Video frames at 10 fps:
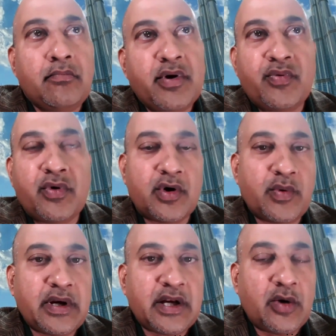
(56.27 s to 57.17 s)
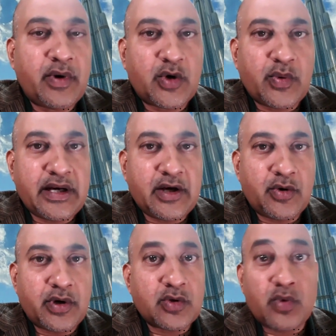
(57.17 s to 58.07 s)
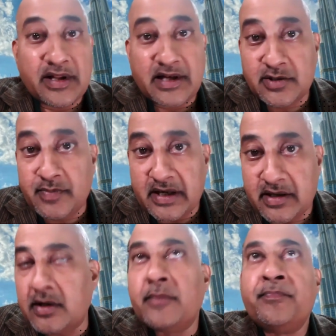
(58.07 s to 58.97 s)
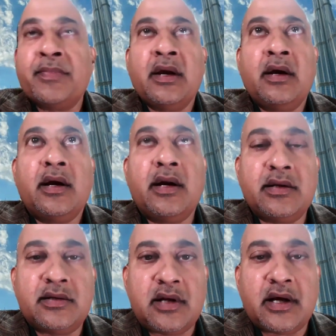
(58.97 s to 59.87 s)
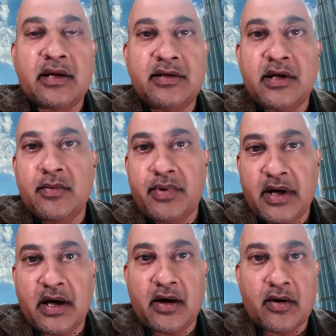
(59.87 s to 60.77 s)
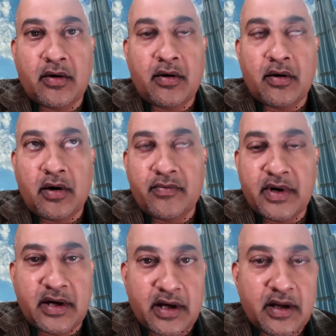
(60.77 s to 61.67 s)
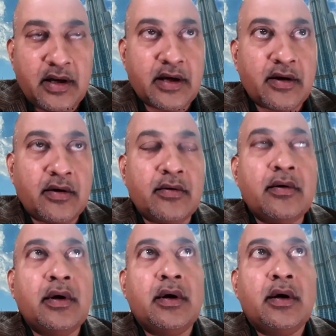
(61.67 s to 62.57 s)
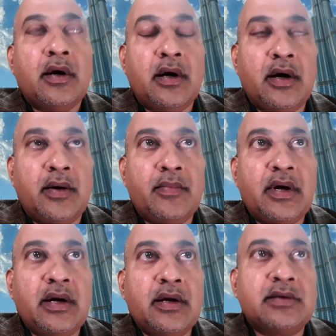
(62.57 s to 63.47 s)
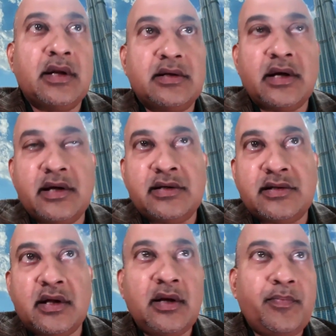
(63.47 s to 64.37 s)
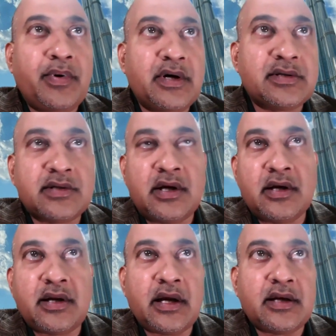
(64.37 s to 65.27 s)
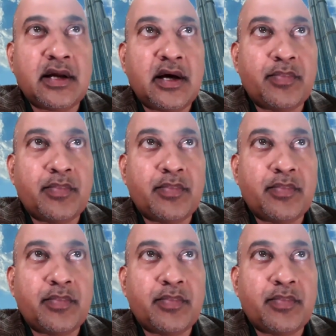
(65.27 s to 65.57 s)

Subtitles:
before November 2020 is what is expected. It is like a GDPR of India, like it's a Digital Personal Data